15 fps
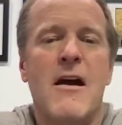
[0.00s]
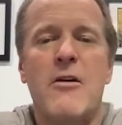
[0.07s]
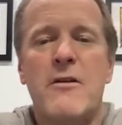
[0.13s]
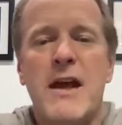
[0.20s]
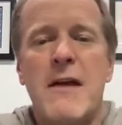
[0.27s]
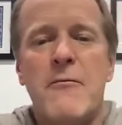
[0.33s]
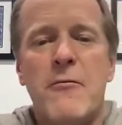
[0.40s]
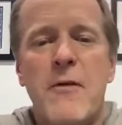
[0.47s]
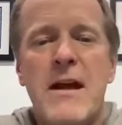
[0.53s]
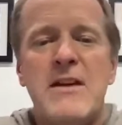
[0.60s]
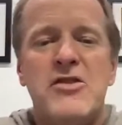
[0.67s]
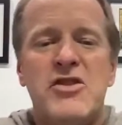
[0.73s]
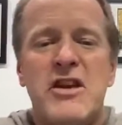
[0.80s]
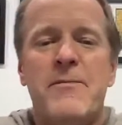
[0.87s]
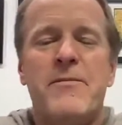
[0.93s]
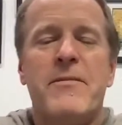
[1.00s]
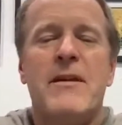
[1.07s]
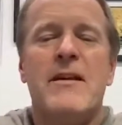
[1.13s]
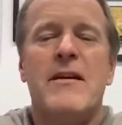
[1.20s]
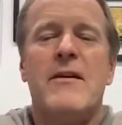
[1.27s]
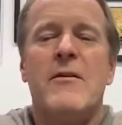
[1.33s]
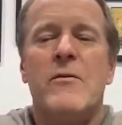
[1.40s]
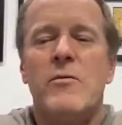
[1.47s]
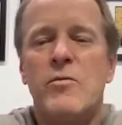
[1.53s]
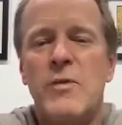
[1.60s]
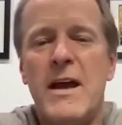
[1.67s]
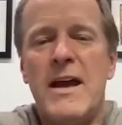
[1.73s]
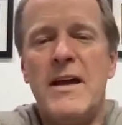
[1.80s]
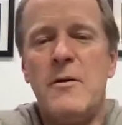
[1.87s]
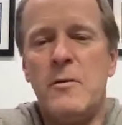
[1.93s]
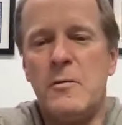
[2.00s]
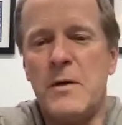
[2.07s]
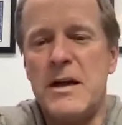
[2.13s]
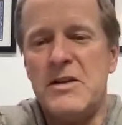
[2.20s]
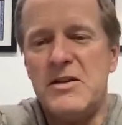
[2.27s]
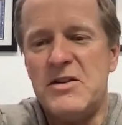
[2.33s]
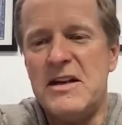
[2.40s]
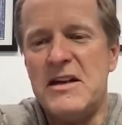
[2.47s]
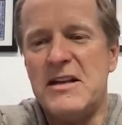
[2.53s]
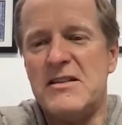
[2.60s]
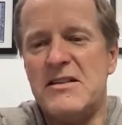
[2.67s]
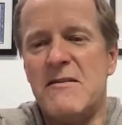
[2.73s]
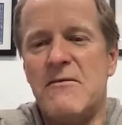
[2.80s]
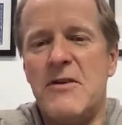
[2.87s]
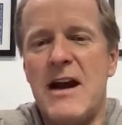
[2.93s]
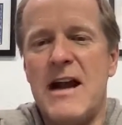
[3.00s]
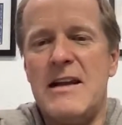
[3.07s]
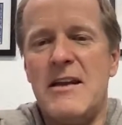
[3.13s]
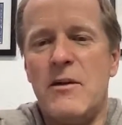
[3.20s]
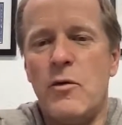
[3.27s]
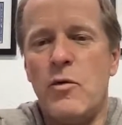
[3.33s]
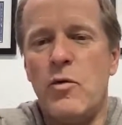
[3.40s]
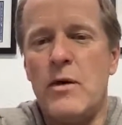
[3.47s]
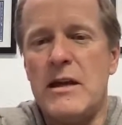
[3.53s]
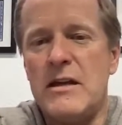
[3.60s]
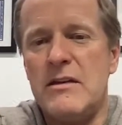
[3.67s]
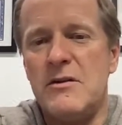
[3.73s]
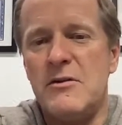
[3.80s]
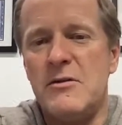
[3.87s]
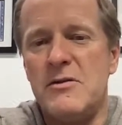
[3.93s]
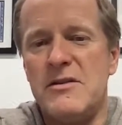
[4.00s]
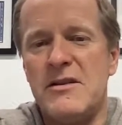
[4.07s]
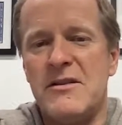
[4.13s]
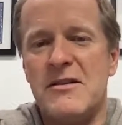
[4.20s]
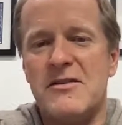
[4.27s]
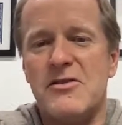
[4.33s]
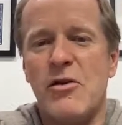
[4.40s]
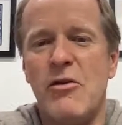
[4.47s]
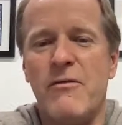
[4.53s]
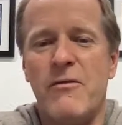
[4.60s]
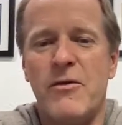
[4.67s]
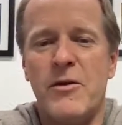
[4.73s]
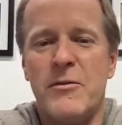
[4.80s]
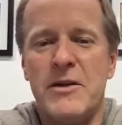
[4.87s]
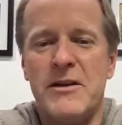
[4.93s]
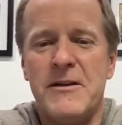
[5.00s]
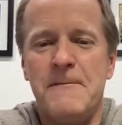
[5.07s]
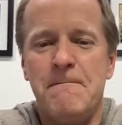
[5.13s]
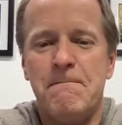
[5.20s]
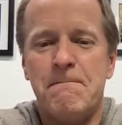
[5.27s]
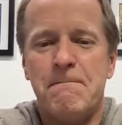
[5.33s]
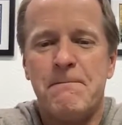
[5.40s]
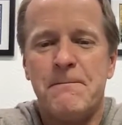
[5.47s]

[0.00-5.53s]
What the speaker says: Okay, reishi. Red reishi is the variety that we use in the Solle formula.